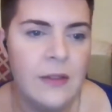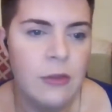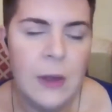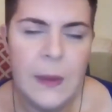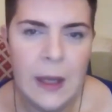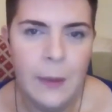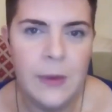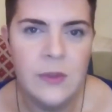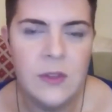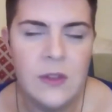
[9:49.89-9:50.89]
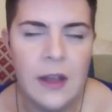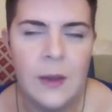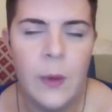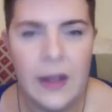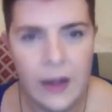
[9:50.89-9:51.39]
growing up I was like
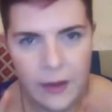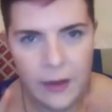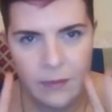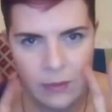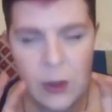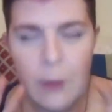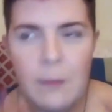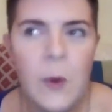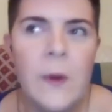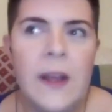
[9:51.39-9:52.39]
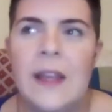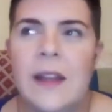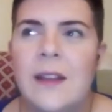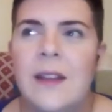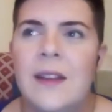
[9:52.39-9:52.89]
quite a tomboy, and